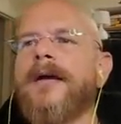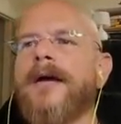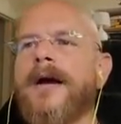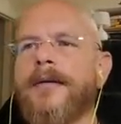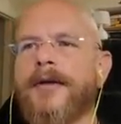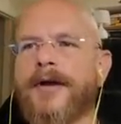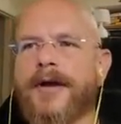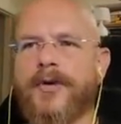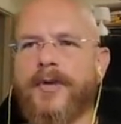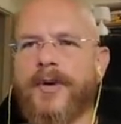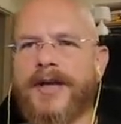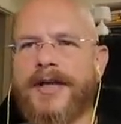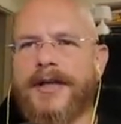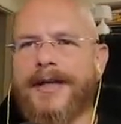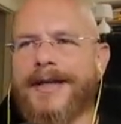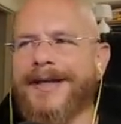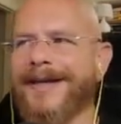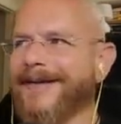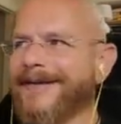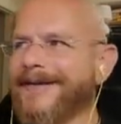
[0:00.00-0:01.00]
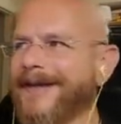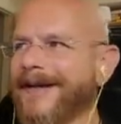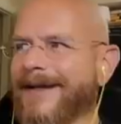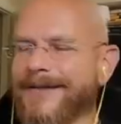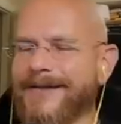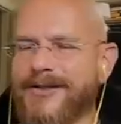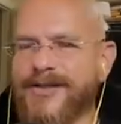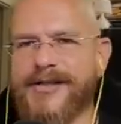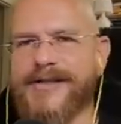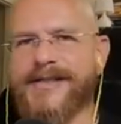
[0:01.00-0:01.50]
I'm going to quickly
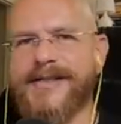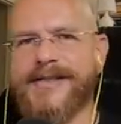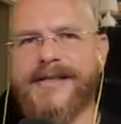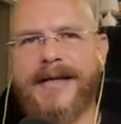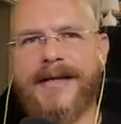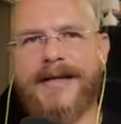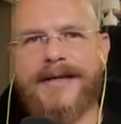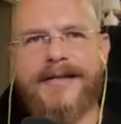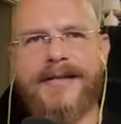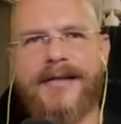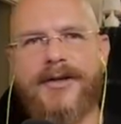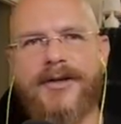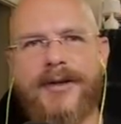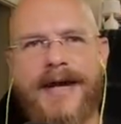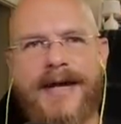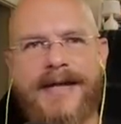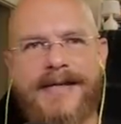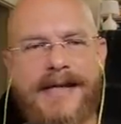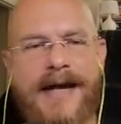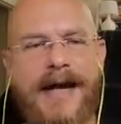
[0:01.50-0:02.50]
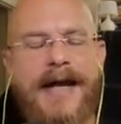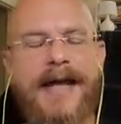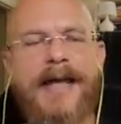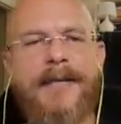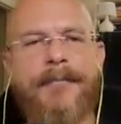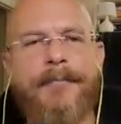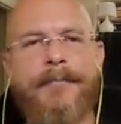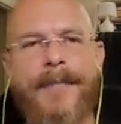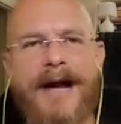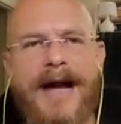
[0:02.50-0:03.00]
take just a second and tell you guys
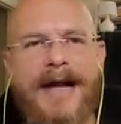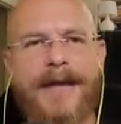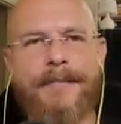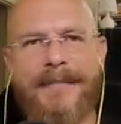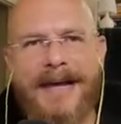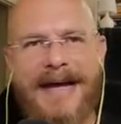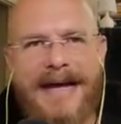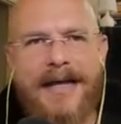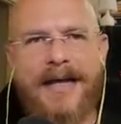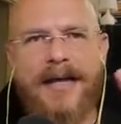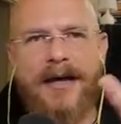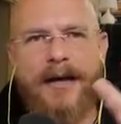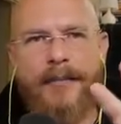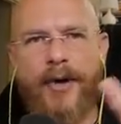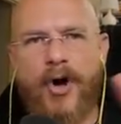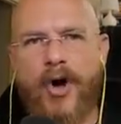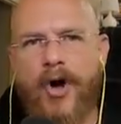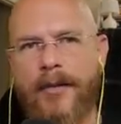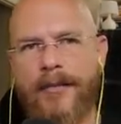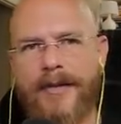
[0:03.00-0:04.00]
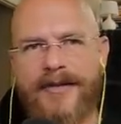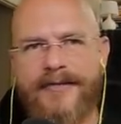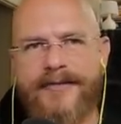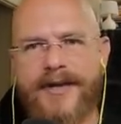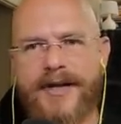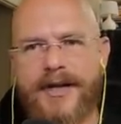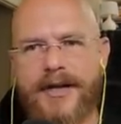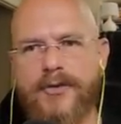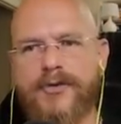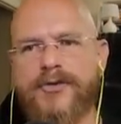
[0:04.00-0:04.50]
I'm backing up all my
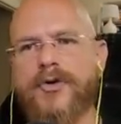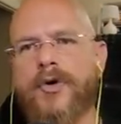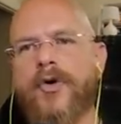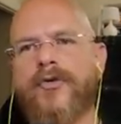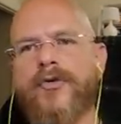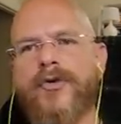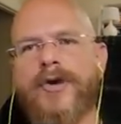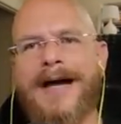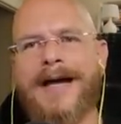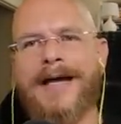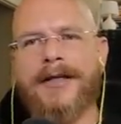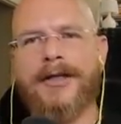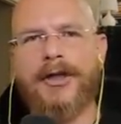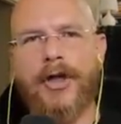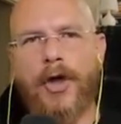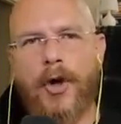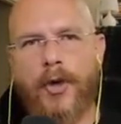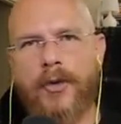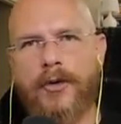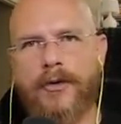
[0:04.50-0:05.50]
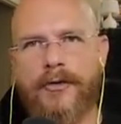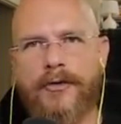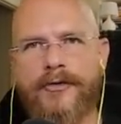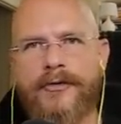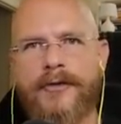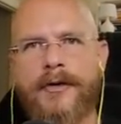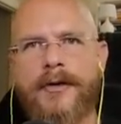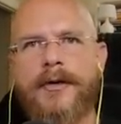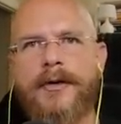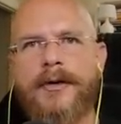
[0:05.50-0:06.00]
videos over on
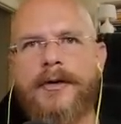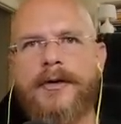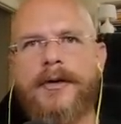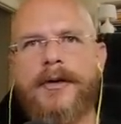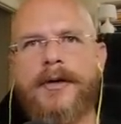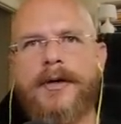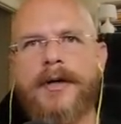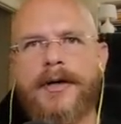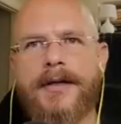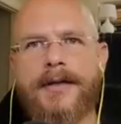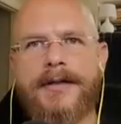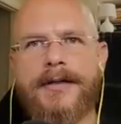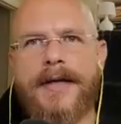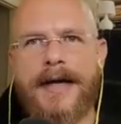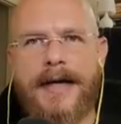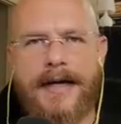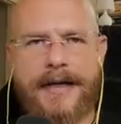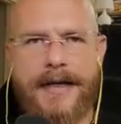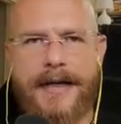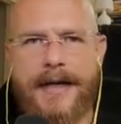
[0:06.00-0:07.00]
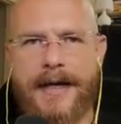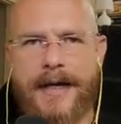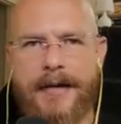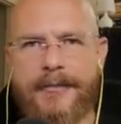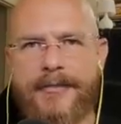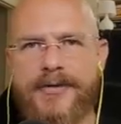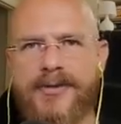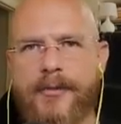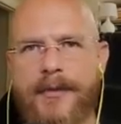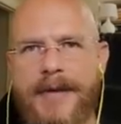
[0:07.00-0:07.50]

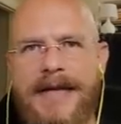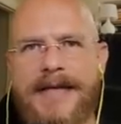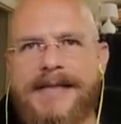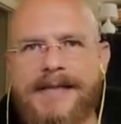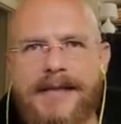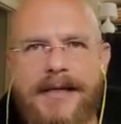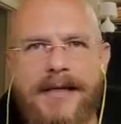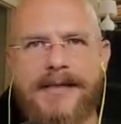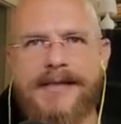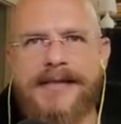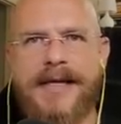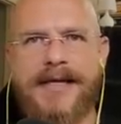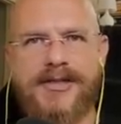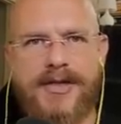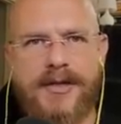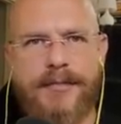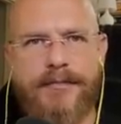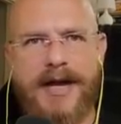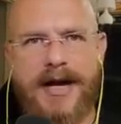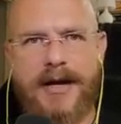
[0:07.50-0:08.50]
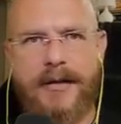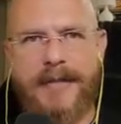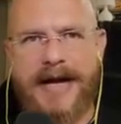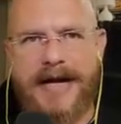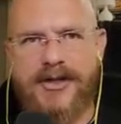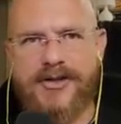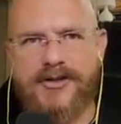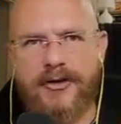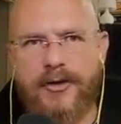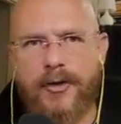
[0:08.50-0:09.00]
locals.com. So my site is actually
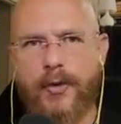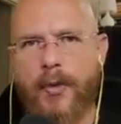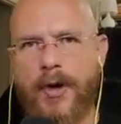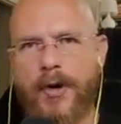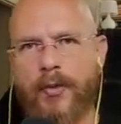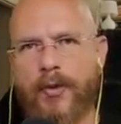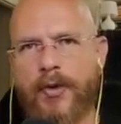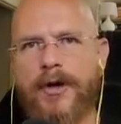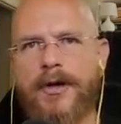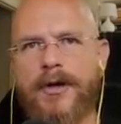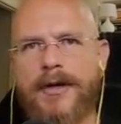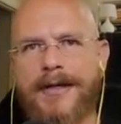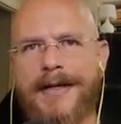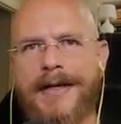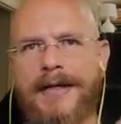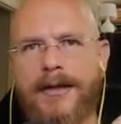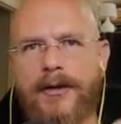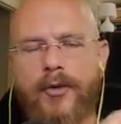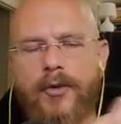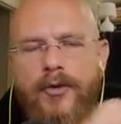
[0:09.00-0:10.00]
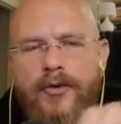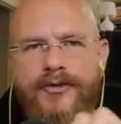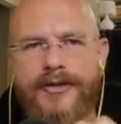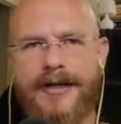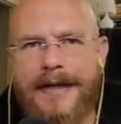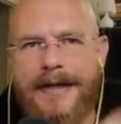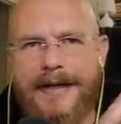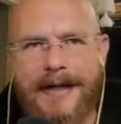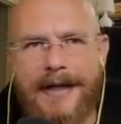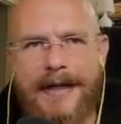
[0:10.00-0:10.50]

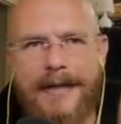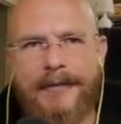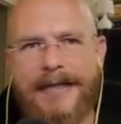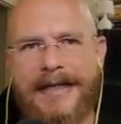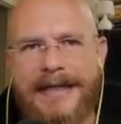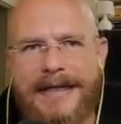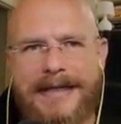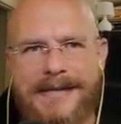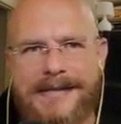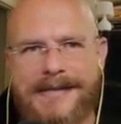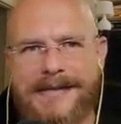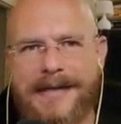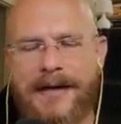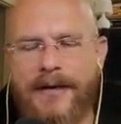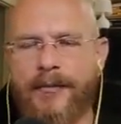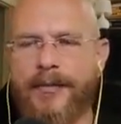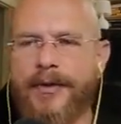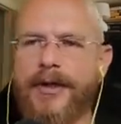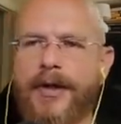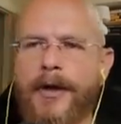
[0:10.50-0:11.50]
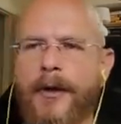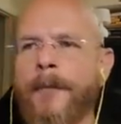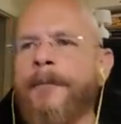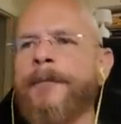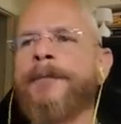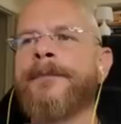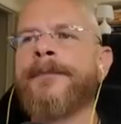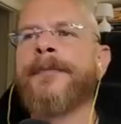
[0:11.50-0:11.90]
betterbachelor1word.locals.com. Link is down below.